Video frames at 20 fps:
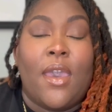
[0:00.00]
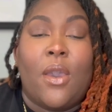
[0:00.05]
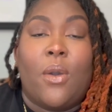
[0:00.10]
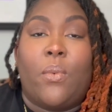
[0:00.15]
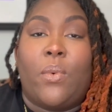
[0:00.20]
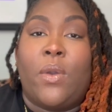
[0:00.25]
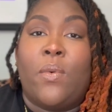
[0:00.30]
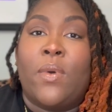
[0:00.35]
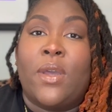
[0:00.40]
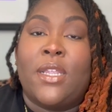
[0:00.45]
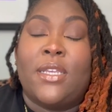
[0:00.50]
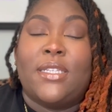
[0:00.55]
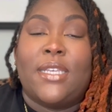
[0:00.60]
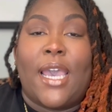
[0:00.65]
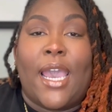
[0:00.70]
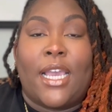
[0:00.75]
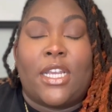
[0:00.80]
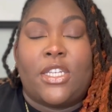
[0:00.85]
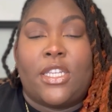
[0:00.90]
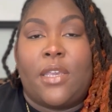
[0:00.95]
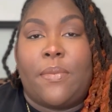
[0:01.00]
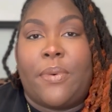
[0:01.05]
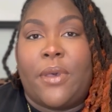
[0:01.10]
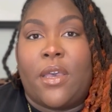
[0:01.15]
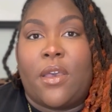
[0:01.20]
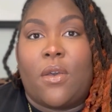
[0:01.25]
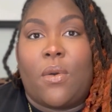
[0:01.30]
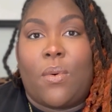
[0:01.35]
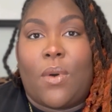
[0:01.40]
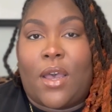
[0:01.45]
We wanted to actually
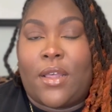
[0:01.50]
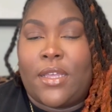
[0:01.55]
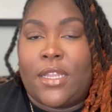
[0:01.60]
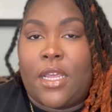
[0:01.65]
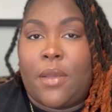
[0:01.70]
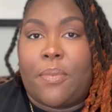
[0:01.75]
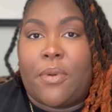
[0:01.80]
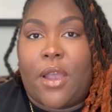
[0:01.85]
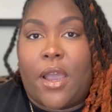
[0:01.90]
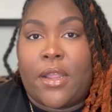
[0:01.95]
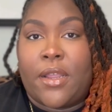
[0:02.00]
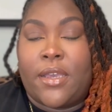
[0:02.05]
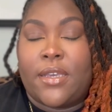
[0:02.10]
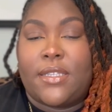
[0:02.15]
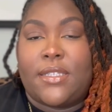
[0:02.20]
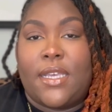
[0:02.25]
put quality products